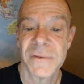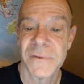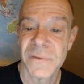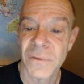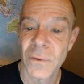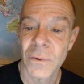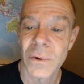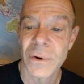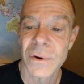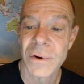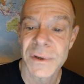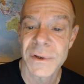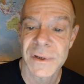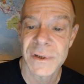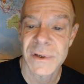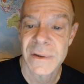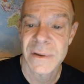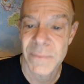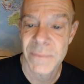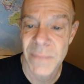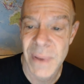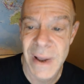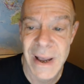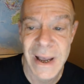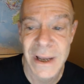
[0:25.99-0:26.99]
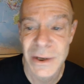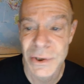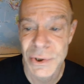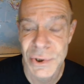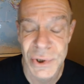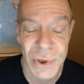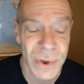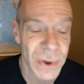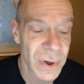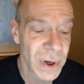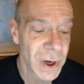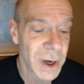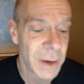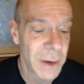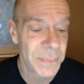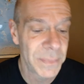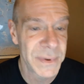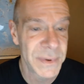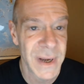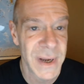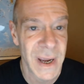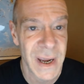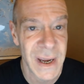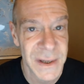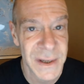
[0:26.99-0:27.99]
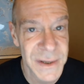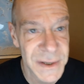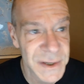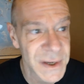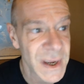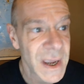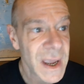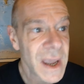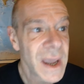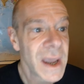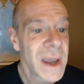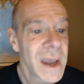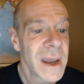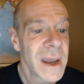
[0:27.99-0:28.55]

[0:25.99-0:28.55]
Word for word: force posture updates.